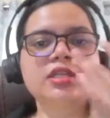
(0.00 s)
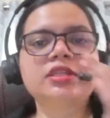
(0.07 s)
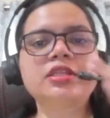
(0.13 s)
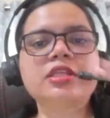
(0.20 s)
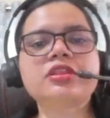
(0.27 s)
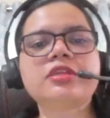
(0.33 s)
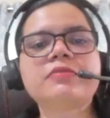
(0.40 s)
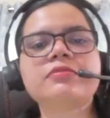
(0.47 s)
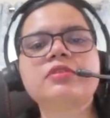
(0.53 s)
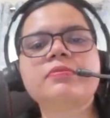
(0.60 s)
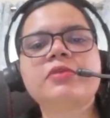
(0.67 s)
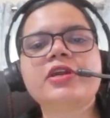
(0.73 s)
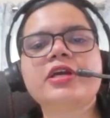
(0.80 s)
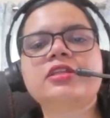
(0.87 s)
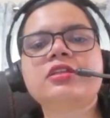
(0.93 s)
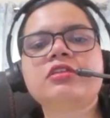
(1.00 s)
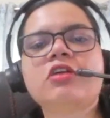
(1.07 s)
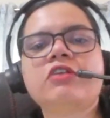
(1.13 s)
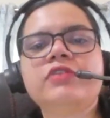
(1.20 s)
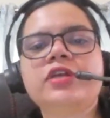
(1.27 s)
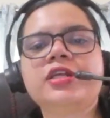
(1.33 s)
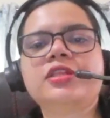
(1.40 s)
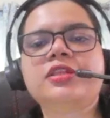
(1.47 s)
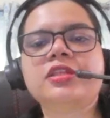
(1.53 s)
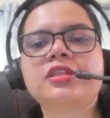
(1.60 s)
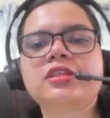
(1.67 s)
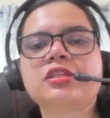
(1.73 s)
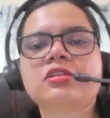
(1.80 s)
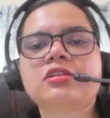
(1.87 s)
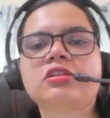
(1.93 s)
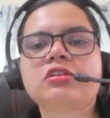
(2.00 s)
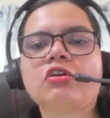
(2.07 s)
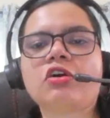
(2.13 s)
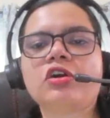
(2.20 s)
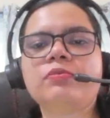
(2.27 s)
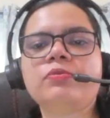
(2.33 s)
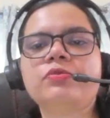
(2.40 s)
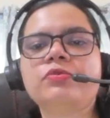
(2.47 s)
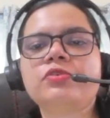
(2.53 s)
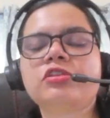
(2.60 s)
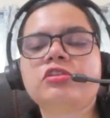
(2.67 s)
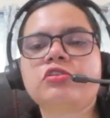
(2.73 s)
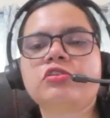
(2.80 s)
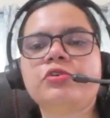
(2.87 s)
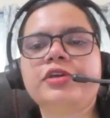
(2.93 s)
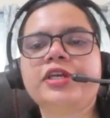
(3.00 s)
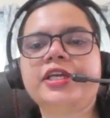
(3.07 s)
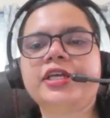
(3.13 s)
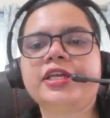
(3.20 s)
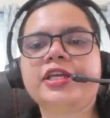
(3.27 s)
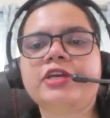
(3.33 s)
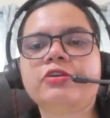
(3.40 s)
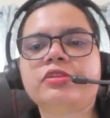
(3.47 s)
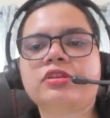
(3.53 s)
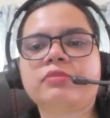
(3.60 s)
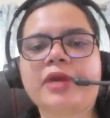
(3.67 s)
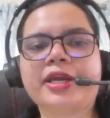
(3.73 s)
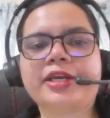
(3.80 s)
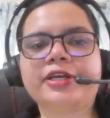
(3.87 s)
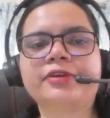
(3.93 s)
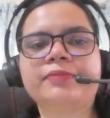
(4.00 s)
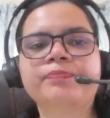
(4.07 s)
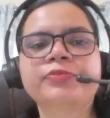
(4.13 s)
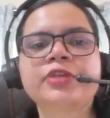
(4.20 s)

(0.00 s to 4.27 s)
This symbolizes, however, exists almost solely in Hook's mind.